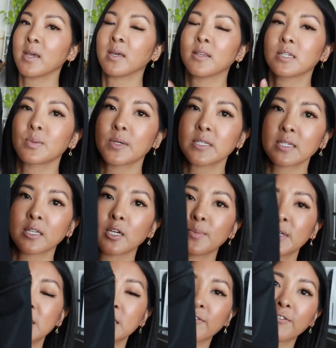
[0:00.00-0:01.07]
This one is a little
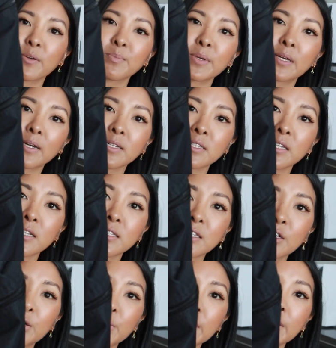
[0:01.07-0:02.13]
bit different because it is the
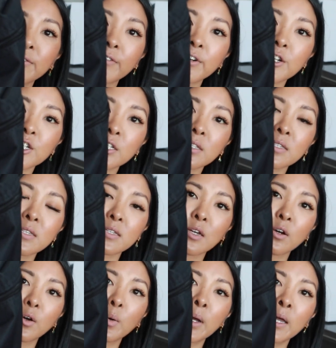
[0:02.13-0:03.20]
green version,
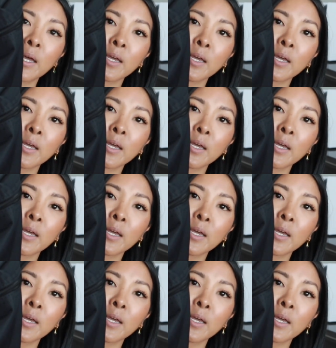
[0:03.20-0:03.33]
so